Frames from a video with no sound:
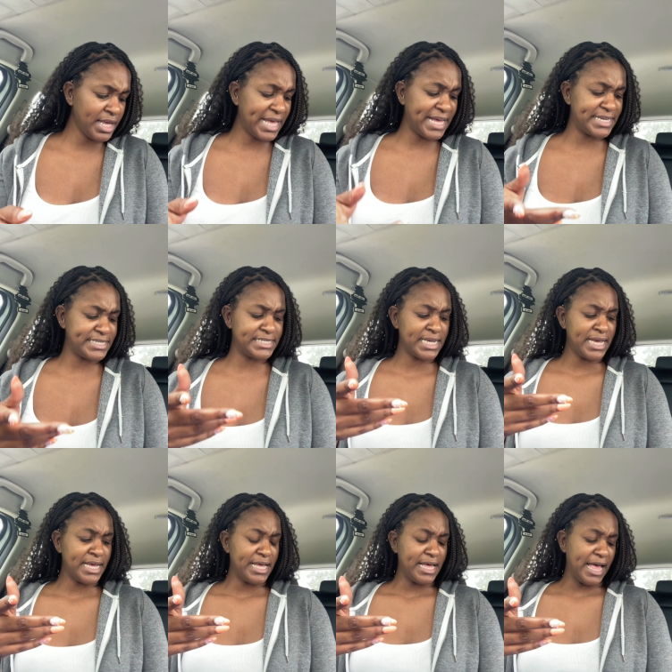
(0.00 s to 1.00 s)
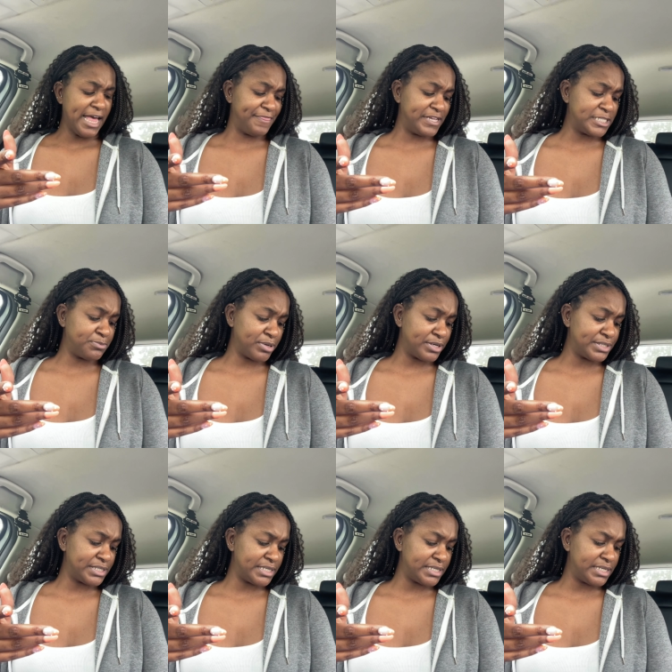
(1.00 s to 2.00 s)
And this
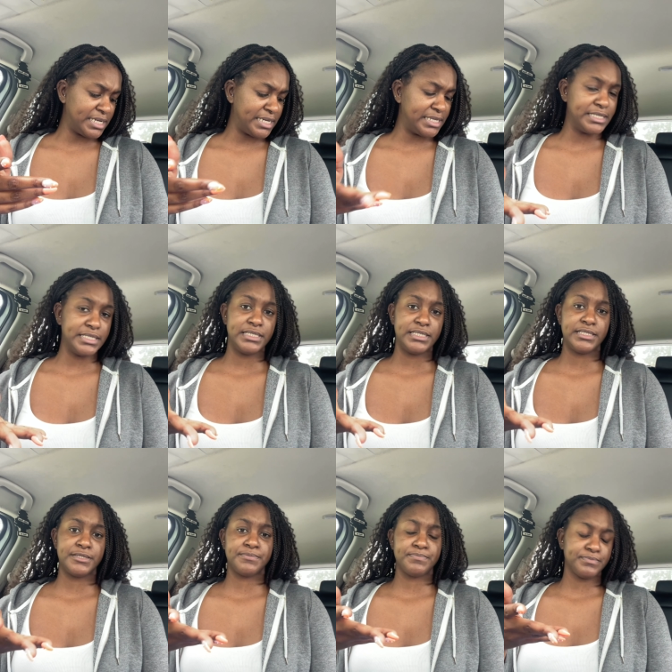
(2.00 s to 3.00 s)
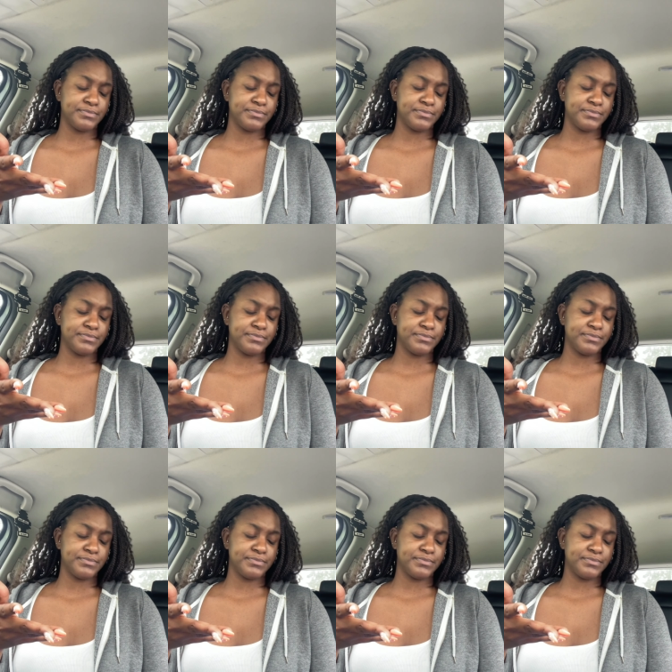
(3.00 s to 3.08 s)
person is,